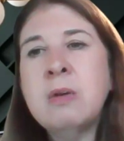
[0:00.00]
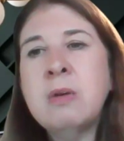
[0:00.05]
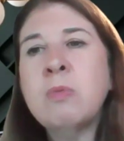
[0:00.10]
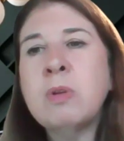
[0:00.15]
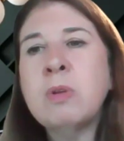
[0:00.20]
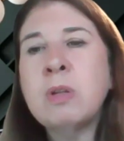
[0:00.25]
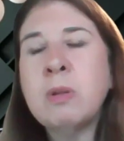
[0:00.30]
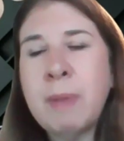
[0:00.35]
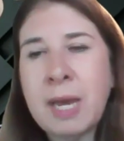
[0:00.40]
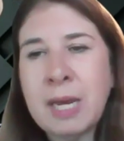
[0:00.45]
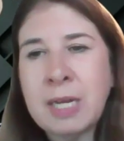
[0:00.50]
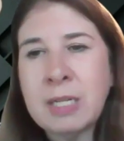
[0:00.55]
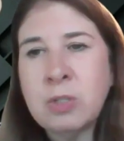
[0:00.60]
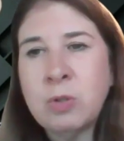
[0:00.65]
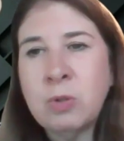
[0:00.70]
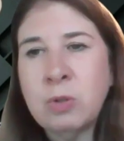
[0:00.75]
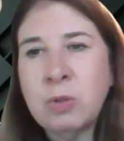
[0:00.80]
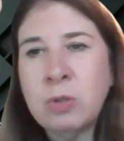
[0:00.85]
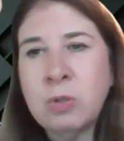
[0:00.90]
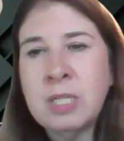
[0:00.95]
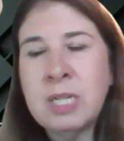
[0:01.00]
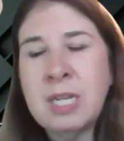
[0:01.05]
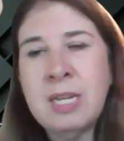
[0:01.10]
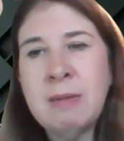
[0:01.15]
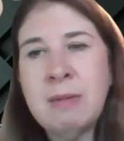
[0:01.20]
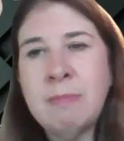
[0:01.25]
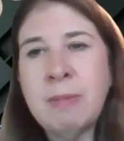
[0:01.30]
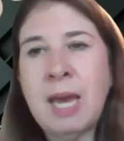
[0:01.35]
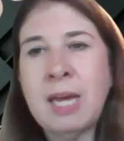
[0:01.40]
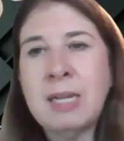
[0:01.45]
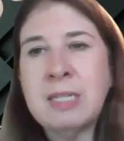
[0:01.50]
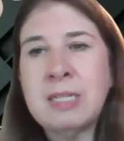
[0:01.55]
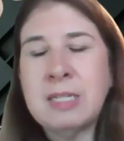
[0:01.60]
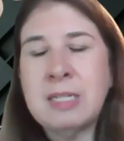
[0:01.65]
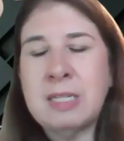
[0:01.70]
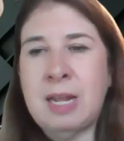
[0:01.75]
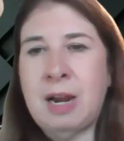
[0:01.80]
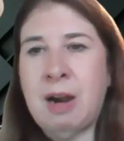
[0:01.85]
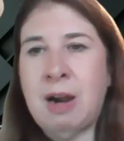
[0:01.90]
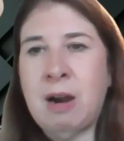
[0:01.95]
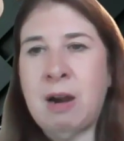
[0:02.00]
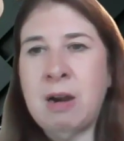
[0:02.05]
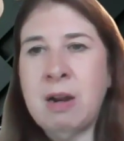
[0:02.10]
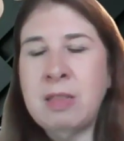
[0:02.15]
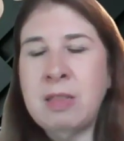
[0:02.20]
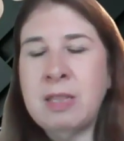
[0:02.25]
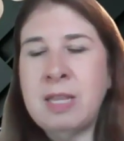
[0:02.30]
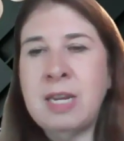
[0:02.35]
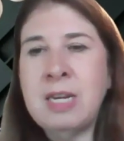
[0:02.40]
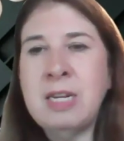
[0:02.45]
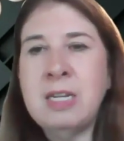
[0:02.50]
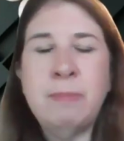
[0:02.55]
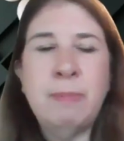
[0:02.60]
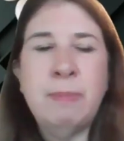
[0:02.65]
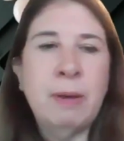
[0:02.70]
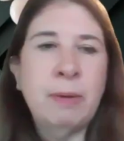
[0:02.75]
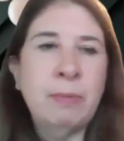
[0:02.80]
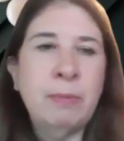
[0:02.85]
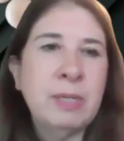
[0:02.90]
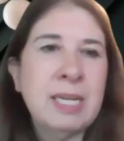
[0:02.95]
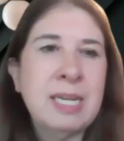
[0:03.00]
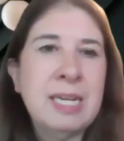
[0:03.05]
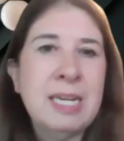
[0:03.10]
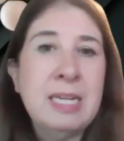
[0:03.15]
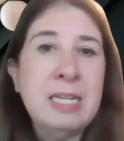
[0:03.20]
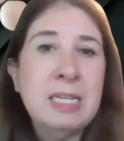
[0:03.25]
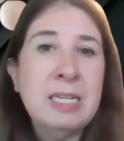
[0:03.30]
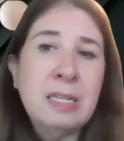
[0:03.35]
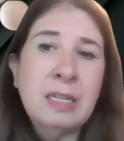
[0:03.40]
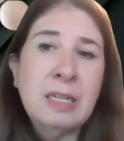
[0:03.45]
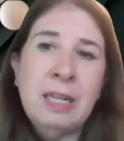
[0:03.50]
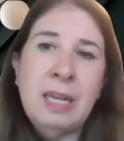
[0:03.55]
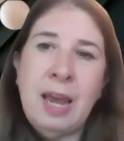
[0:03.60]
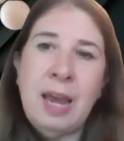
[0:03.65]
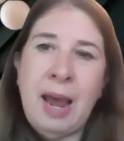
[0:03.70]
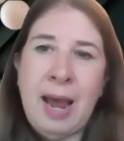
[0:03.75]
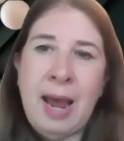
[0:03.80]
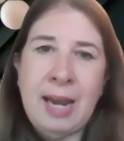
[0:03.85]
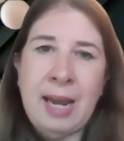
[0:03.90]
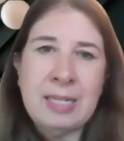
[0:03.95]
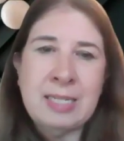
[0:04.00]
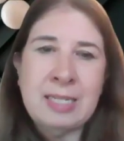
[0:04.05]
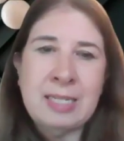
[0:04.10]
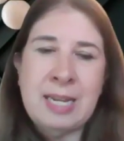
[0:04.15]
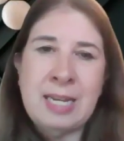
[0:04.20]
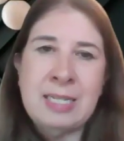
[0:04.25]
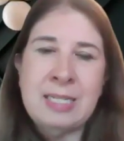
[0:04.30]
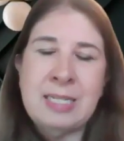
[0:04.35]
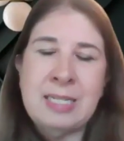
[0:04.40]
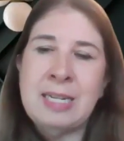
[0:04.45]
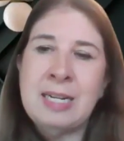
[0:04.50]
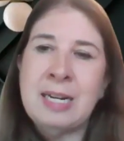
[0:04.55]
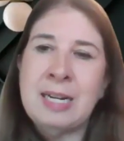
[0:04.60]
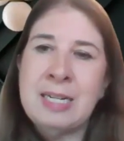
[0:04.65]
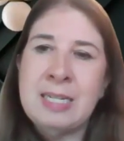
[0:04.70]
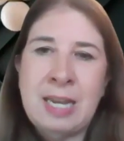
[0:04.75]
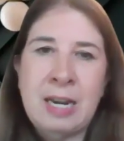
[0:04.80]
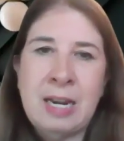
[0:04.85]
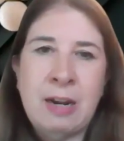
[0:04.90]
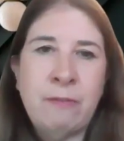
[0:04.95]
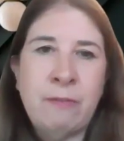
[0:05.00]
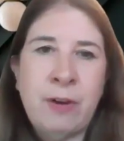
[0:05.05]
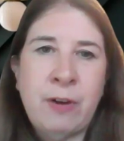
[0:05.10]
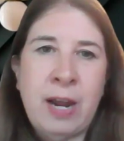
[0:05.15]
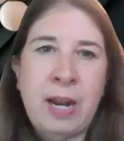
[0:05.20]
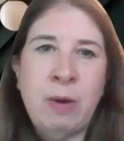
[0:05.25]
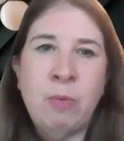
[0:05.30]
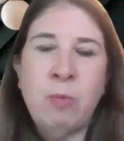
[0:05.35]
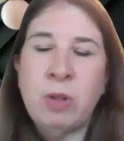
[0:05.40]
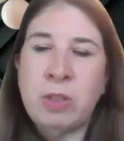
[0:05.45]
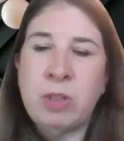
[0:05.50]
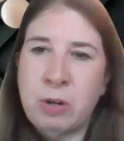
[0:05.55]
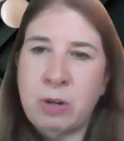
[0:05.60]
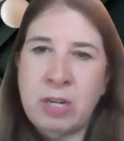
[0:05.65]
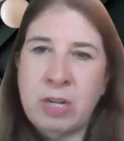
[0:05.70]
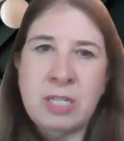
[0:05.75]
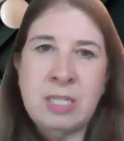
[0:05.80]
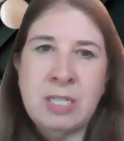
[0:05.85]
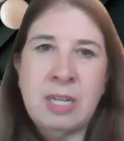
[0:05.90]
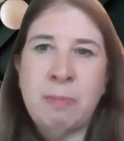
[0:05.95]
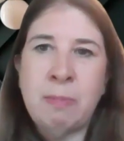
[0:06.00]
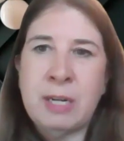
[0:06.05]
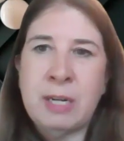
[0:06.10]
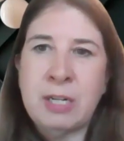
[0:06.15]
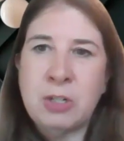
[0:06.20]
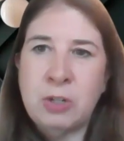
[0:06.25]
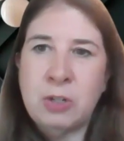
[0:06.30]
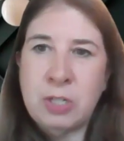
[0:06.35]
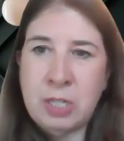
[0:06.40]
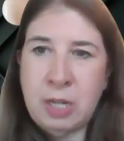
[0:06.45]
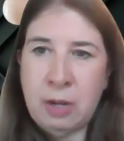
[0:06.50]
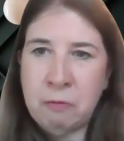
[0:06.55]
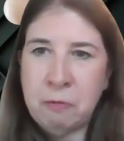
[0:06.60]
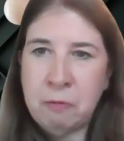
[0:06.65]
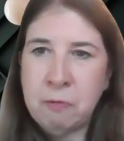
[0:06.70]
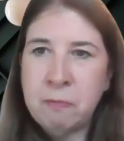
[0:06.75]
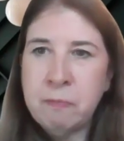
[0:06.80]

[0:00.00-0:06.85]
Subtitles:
When the MaxSold team gets there, they need to be able to easily access and identify what they're going to take pictures of.